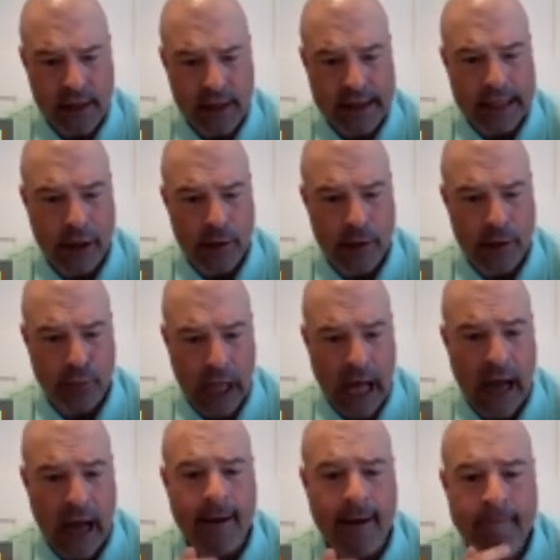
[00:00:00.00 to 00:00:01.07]
the third
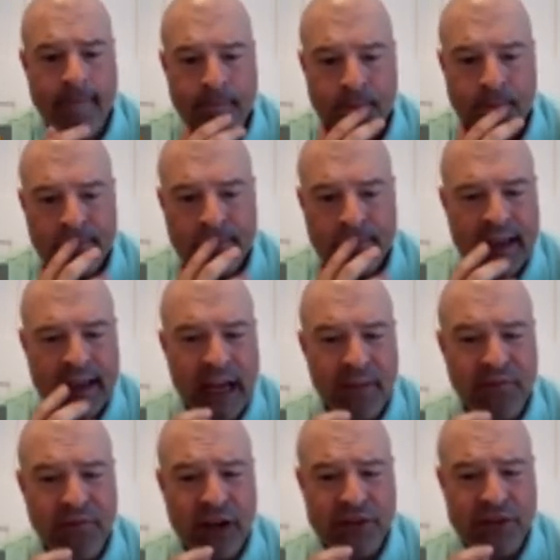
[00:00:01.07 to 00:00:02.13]
block, if
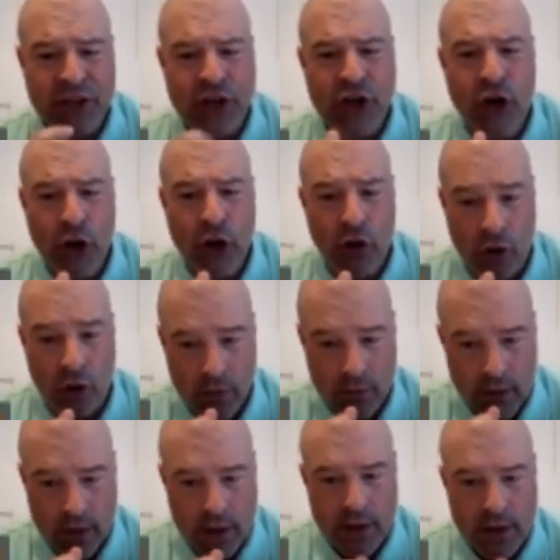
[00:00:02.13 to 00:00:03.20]
there's a curl,
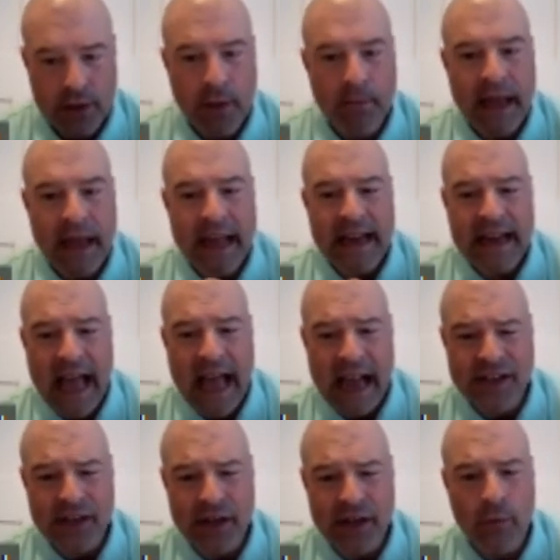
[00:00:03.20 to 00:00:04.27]
the main
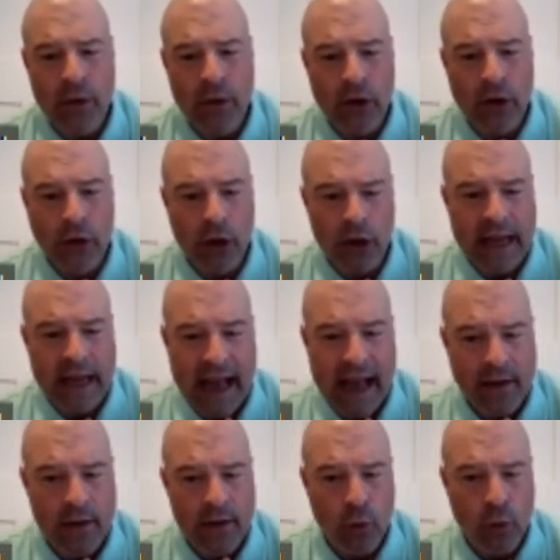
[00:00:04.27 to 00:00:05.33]
action that we'll look at
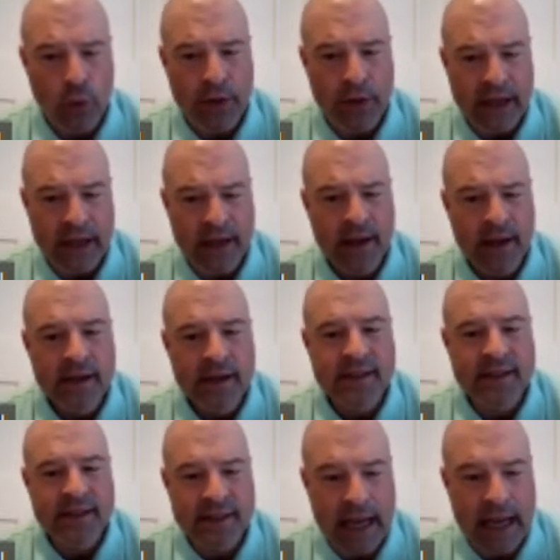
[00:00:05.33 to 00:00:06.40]
will be
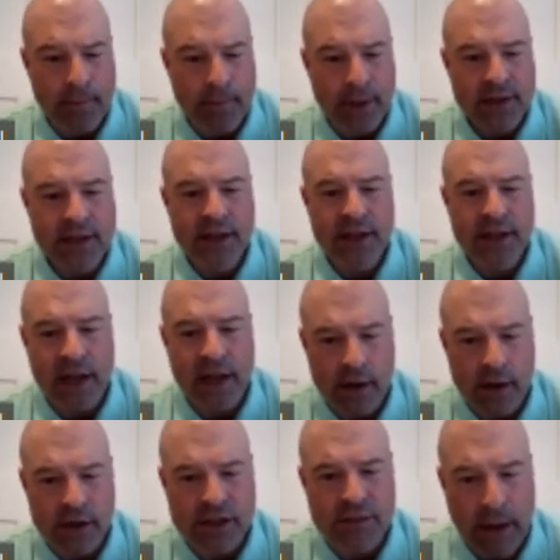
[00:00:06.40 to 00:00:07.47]
step to the
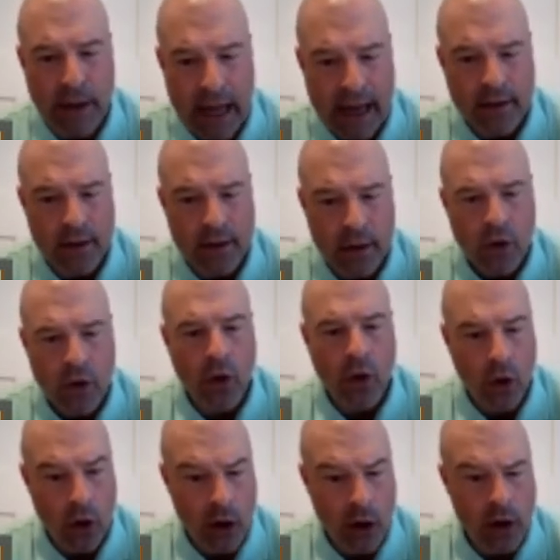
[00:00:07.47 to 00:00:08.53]
dunker spot
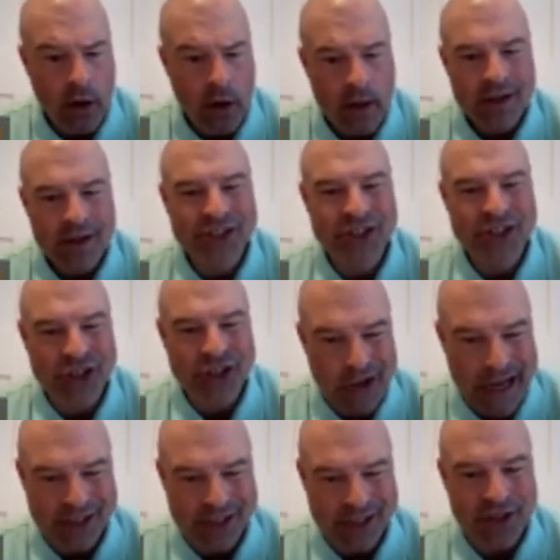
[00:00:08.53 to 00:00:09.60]
or
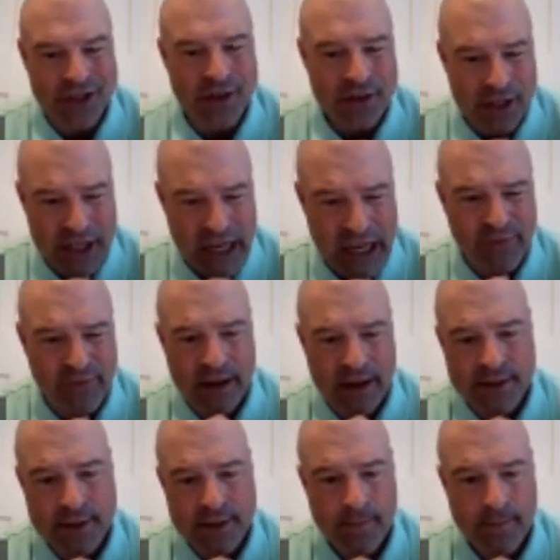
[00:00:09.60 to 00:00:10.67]
stretch the
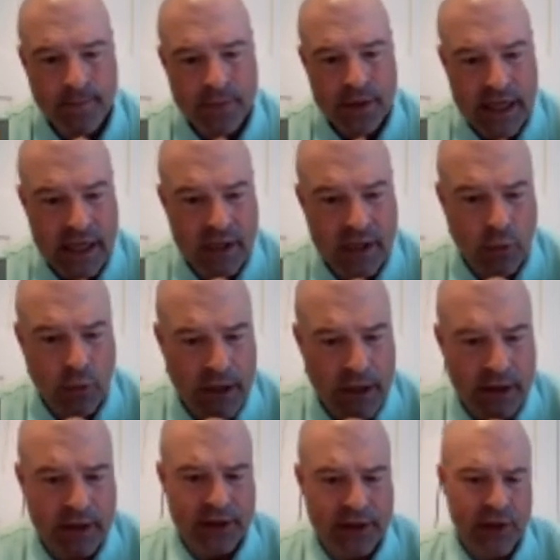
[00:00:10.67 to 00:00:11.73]
defense. These will be
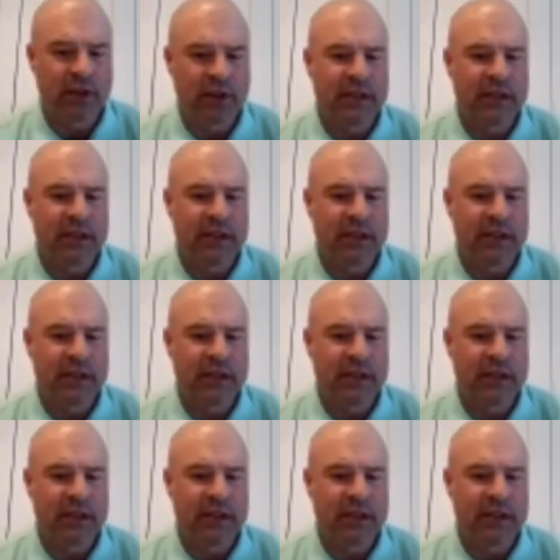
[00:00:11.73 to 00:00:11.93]
the two